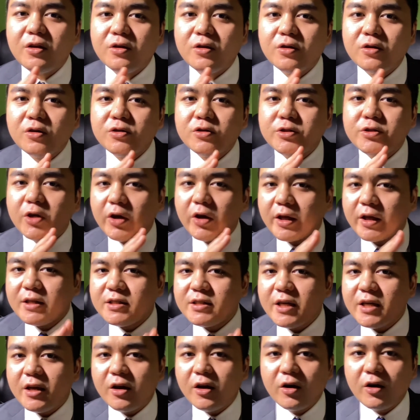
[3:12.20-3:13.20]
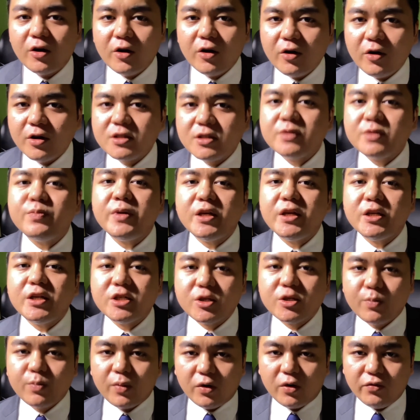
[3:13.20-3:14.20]
so you can say your
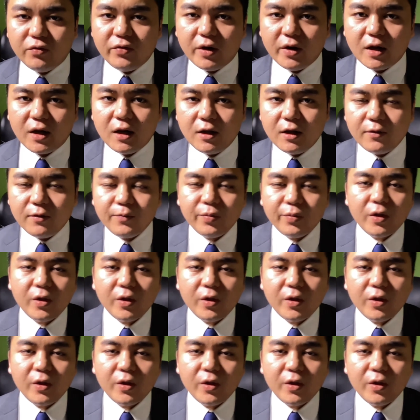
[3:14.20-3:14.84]
speech perfectly.